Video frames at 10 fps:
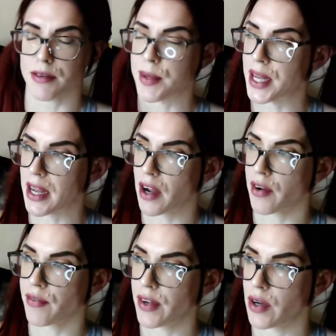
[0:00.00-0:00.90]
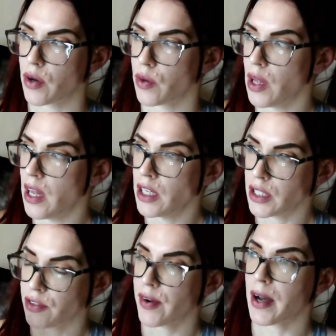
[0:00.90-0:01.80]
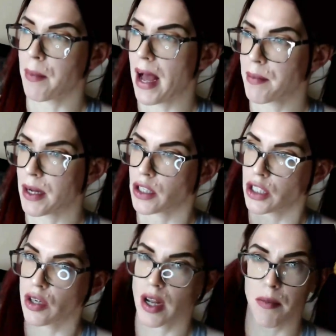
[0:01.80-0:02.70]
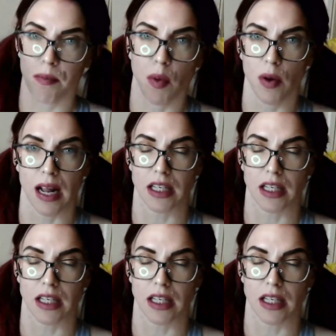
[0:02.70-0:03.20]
Is making her feel she's feeling bad because she's looking poor,